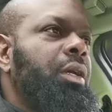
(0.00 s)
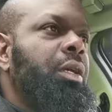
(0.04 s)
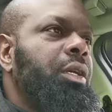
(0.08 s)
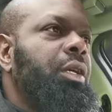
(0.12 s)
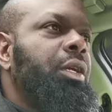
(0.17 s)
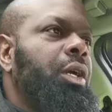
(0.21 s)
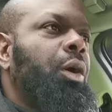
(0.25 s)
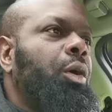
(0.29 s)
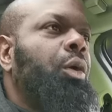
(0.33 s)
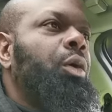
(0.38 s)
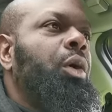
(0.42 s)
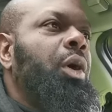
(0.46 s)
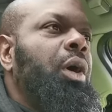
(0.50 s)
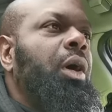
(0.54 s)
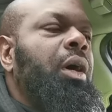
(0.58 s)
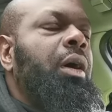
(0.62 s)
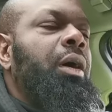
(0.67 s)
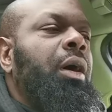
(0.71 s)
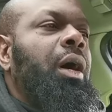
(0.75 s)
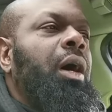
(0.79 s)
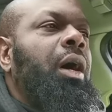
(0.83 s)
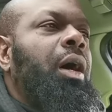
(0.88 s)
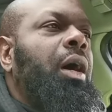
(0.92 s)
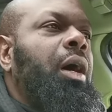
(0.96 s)
you know,
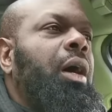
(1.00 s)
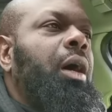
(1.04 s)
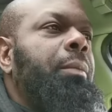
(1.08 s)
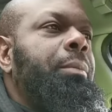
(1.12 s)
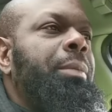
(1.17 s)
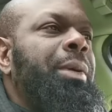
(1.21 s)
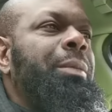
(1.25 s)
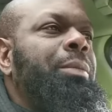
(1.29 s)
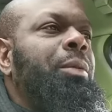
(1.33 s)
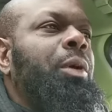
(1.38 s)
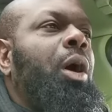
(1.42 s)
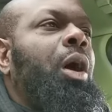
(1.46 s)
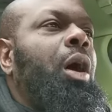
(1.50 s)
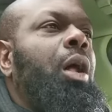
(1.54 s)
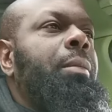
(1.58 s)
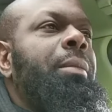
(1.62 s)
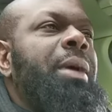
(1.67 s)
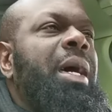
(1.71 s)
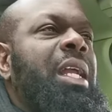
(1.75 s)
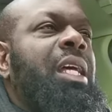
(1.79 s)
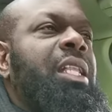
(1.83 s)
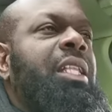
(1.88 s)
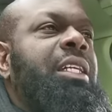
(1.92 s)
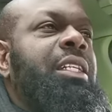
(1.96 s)
uh, people
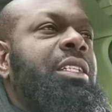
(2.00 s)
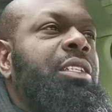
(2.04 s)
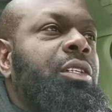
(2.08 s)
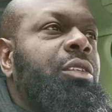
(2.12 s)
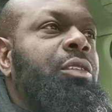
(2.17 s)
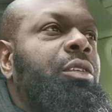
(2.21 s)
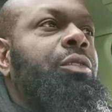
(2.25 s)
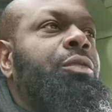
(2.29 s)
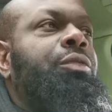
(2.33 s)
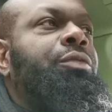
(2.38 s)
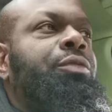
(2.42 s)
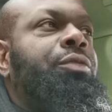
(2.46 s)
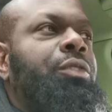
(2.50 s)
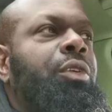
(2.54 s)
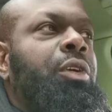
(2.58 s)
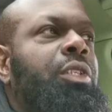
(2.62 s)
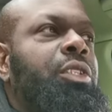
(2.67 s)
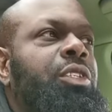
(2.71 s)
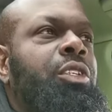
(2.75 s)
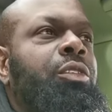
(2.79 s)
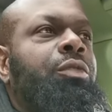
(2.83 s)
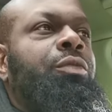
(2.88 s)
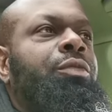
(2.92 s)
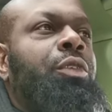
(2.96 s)
automatically defer,
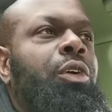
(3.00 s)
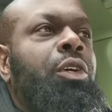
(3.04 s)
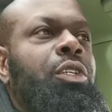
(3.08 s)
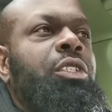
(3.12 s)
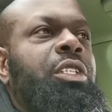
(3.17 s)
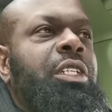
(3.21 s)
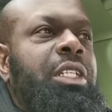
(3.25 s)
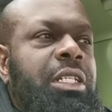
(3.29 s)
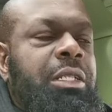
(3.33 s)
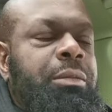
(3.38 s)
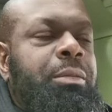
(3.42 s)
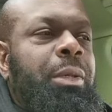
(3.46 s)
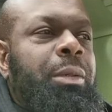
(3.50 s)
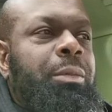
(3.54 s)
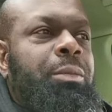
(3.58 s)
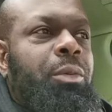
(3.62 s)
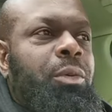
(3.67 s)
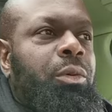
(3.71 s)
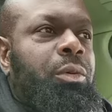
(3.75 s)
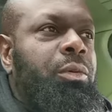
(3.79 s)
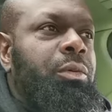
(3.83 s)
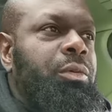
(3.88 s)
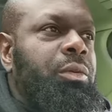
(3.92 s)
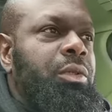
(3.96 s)
defer to these
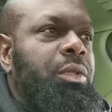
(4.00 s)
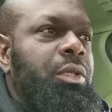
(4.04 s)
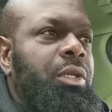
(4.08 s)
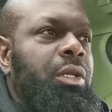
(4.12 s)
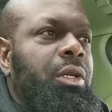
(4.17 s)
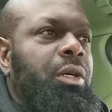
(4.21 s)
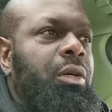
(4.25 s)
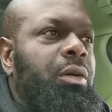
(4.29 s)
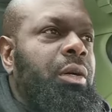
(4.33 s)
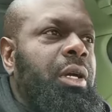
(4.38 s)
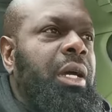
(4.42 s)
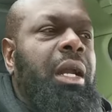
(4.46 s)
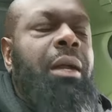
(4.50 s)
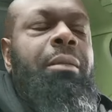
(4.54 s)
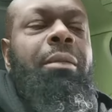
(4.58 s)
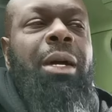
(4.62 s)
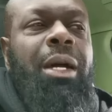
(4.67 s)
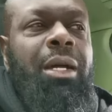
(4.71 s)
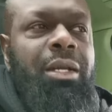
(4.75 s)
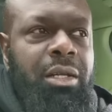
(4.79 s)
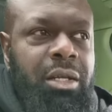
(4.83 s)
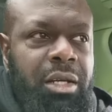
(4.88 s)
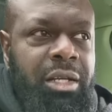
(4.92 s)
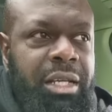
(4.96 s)
people, you know. And I'm
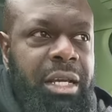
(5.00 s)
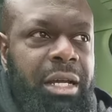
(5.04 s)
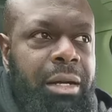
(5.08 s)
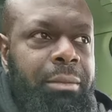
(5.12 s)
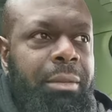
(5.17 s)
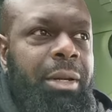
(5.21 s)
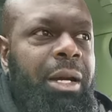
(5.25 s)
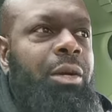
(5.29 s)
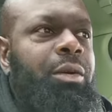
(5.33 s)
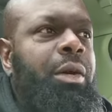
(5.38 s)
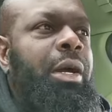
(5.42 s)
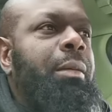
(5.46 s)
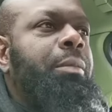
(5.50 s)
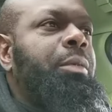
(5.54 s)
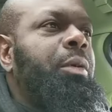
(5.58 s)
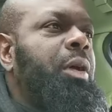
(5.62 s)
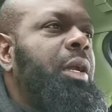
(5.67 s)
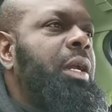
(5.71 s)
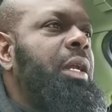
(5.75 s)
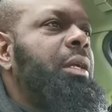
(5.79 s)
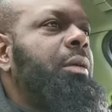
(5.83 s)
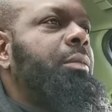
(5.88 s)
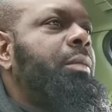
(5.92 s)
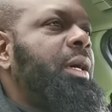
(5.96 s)
not, again, I'm not crapping
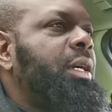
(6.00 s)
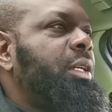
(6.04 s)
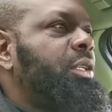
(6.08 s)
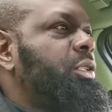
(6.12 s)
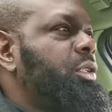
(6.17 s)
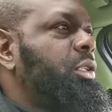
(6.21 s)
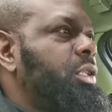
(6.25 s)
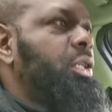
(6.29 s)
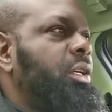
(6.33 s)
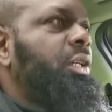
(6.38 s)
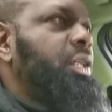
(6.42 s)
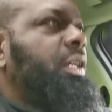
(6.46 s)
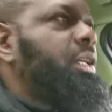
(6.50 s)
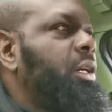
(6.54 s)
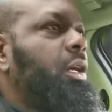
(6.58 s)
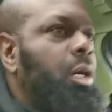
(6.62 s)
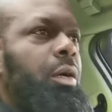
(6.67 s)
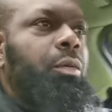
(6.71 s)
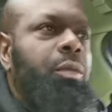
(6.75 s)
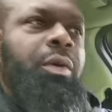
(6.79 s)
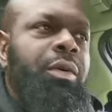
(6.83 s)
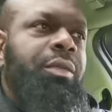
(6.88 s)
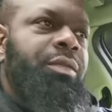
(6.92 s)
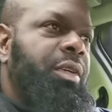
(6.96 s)
on anybody, your security
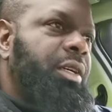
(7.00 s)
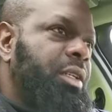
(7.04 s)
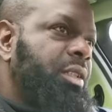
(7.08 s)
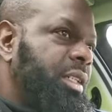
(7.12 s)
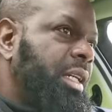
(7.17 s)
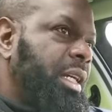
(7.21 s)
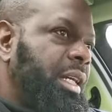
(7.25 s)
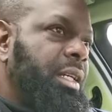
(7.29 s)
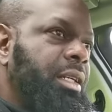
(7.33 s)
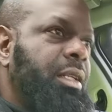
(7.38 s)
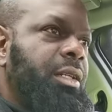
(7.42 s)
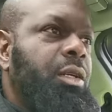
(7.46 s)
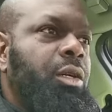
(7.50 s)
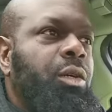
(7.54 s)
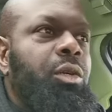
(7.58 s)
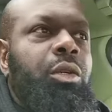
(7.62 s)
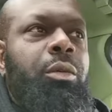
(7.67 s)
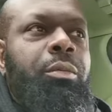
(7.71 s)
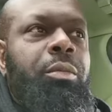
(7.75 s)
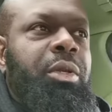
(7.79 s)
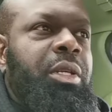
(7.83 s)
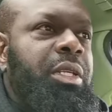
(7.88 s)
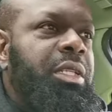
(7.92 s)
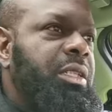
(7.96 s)
guard, whatever else. Hey, you know,
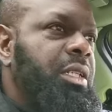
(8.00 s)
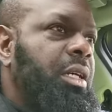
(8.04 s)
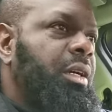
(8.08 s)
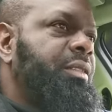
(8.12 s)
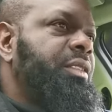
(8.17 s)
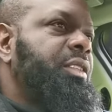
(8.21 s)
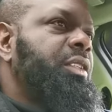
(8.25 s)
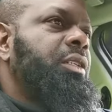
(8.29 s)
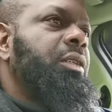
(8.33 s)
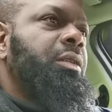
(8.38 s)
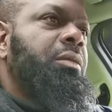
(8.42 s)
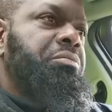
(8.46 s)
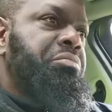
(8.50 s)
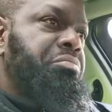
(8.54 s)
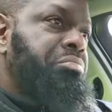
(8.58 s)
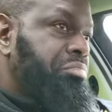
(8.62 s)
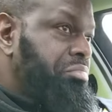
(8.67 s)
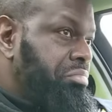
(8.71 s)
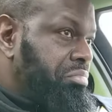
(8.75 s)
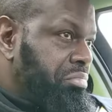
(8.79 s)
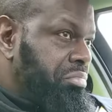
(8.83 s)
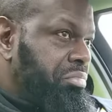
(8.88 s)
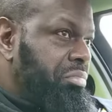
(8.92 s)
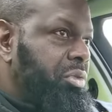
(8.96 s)
your police officer,
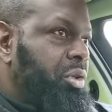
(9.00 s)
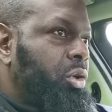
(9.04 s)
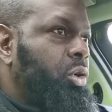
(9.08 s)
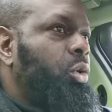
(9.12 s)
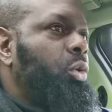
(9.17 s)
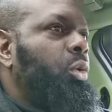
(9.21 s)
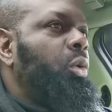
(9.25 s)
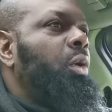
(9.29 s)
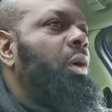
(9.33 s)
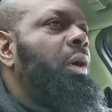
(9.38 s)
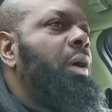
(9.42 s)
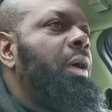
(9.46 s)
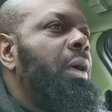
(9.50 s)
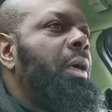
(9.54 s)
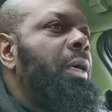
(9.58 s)
cool.